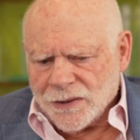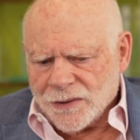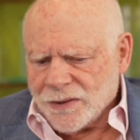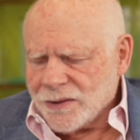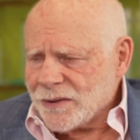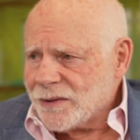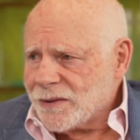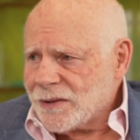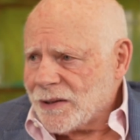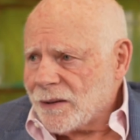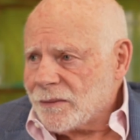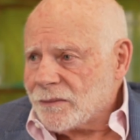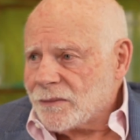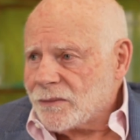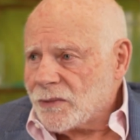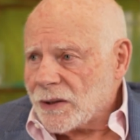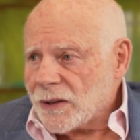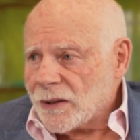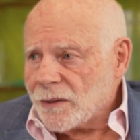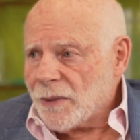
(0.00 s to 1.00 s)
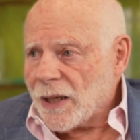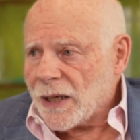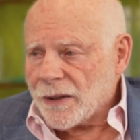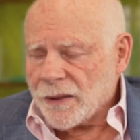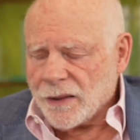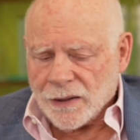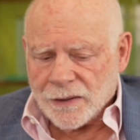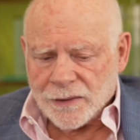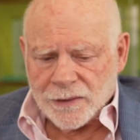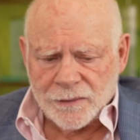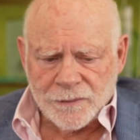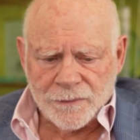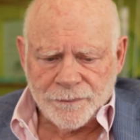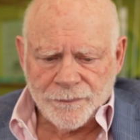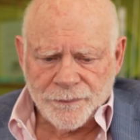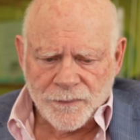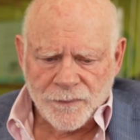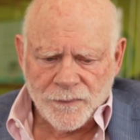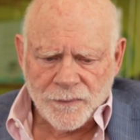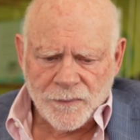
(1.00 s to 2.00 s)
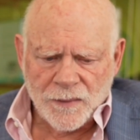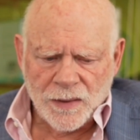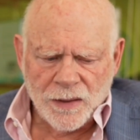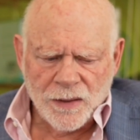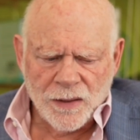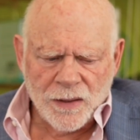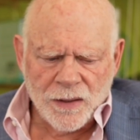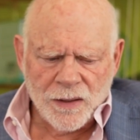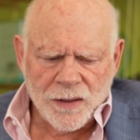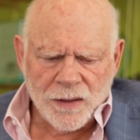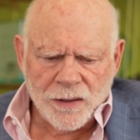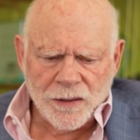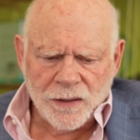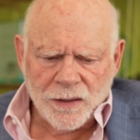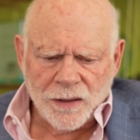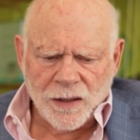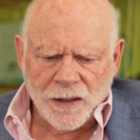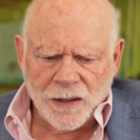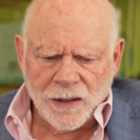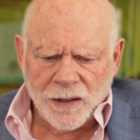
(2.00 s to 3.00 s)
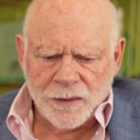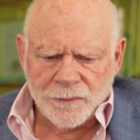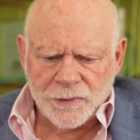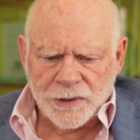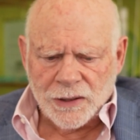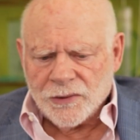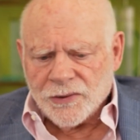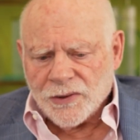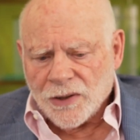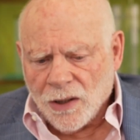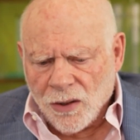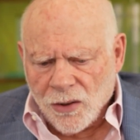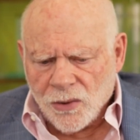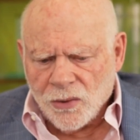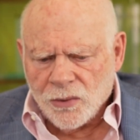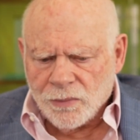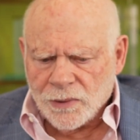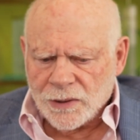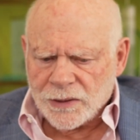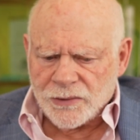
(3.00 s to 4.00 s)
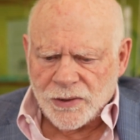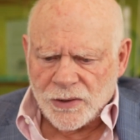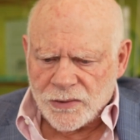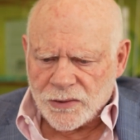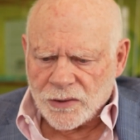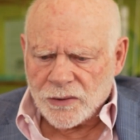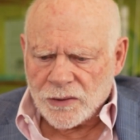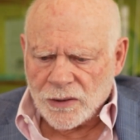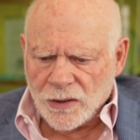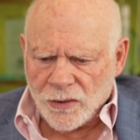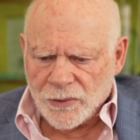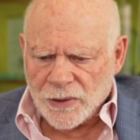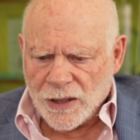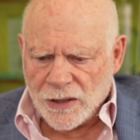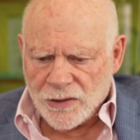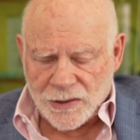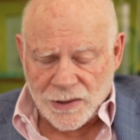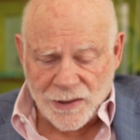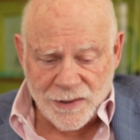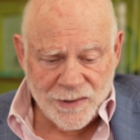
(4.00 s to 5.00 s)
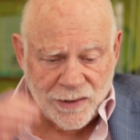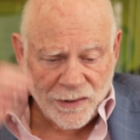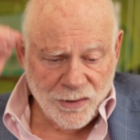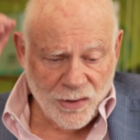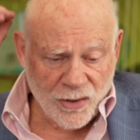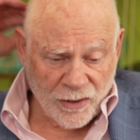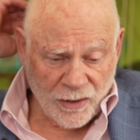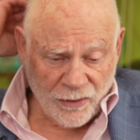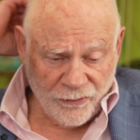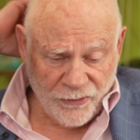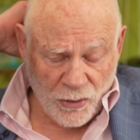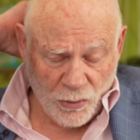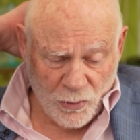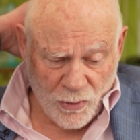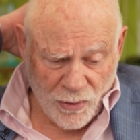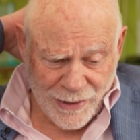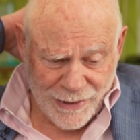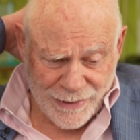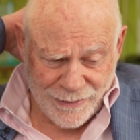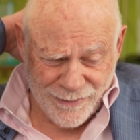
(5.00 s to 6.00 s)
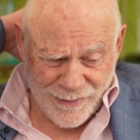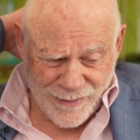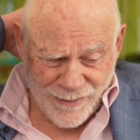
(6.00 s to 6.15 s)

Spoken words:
it's not really my thing. And he said, "Oh, but it's such a good location." I said, "Look, if you want,